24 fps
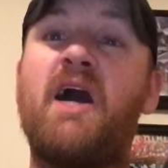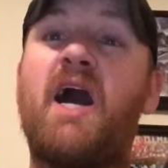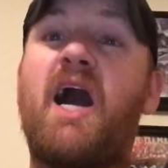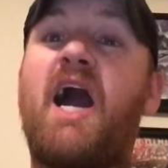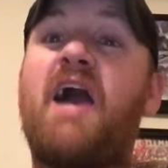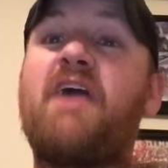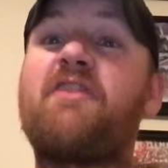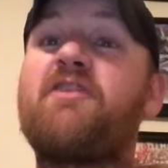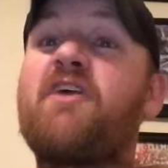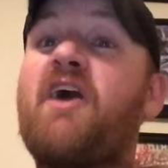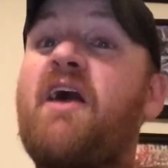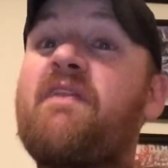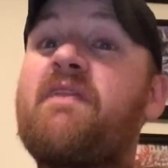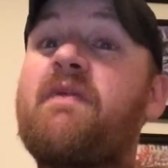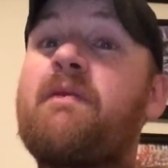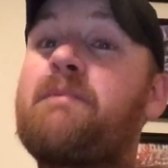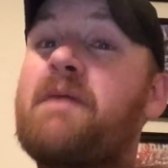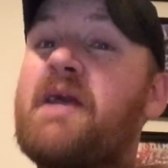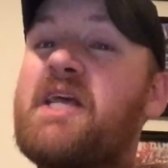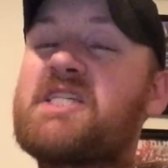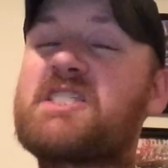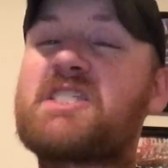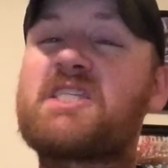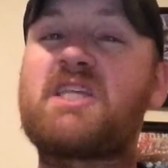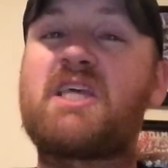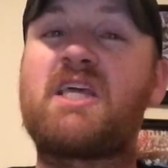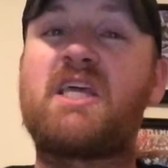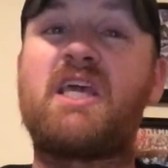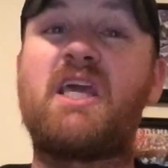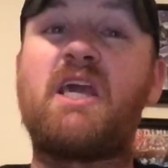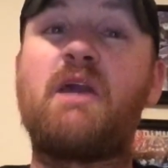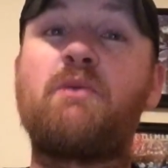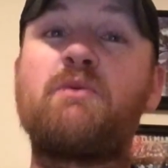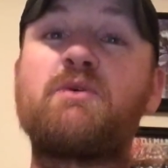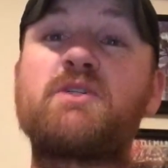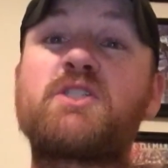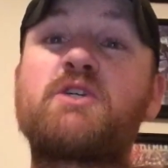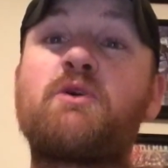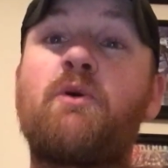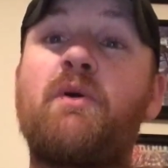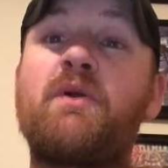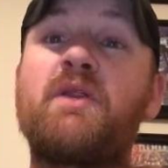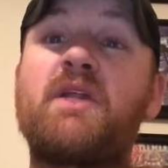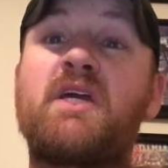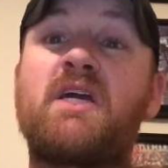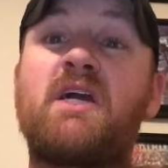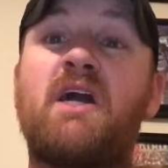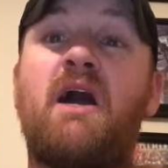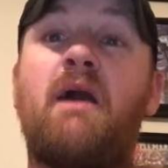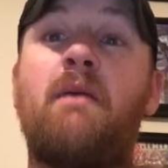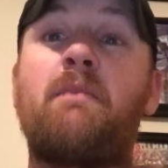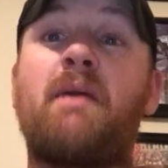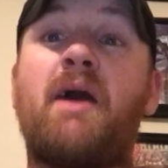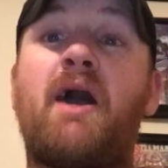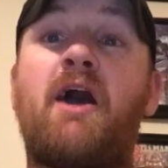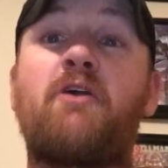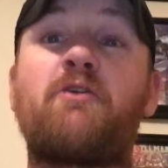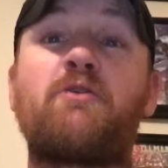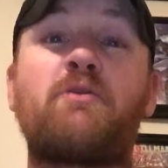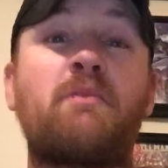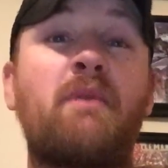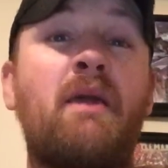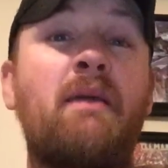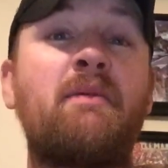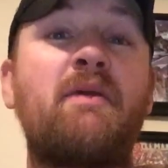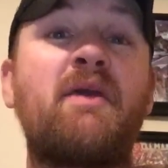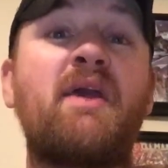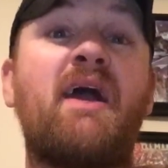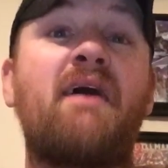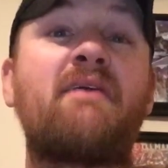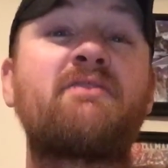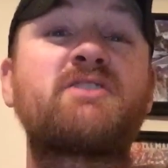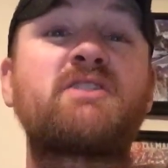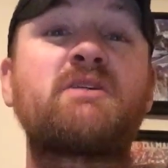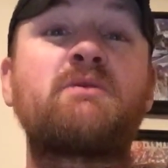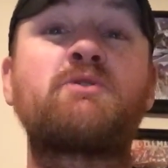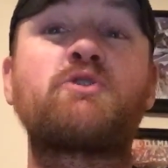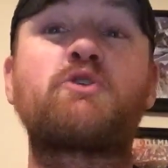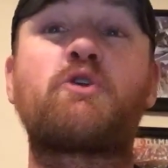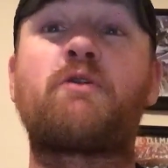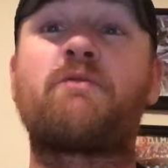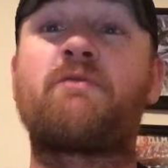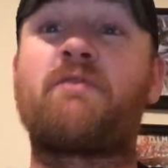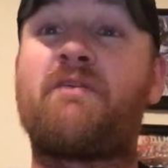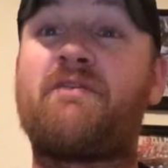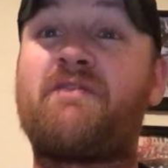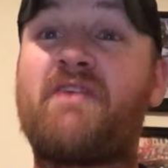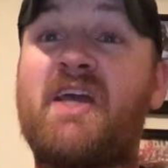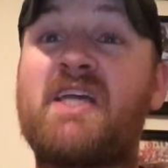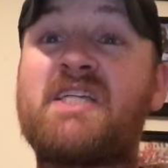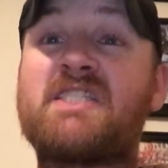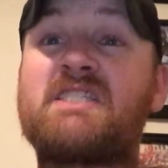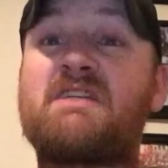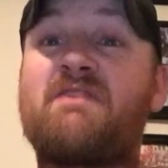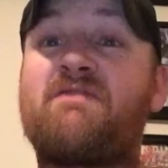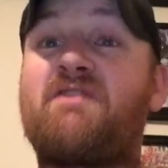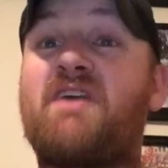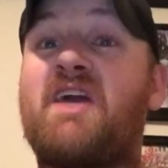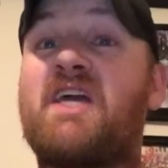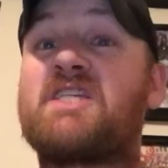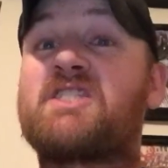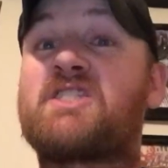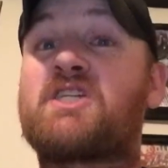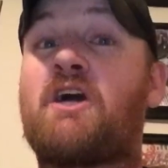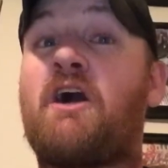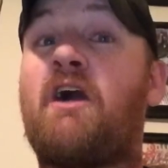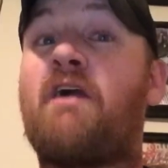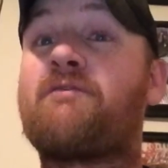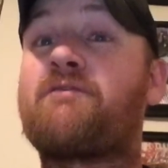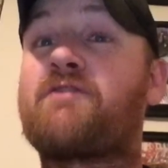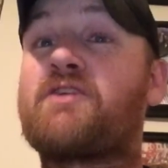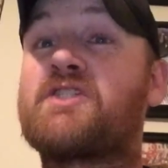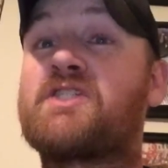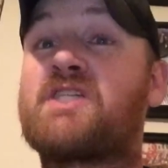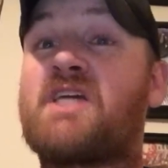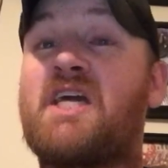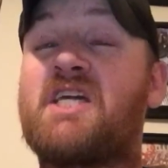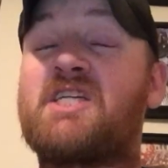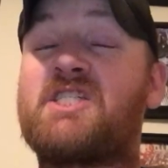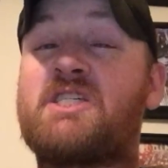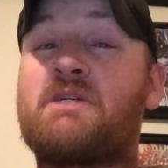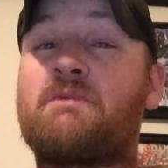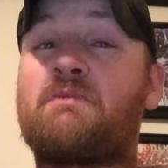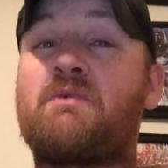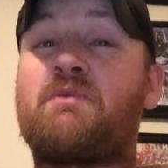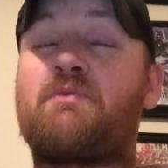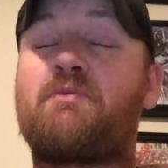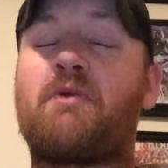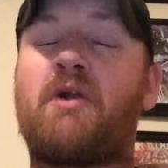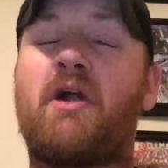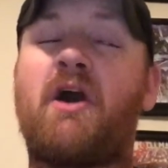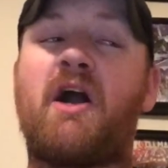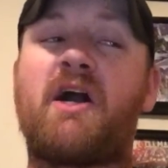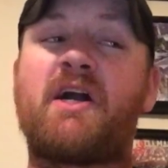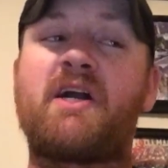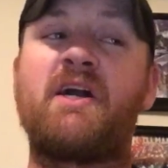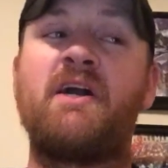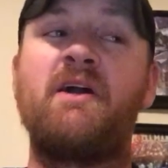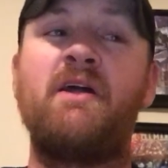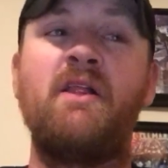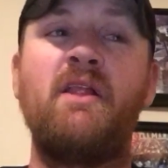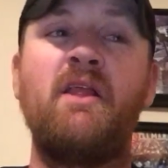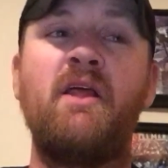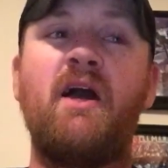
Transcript: I thought that basically he was going to come out, maybe have some sort of a face to face confrontation with Brock.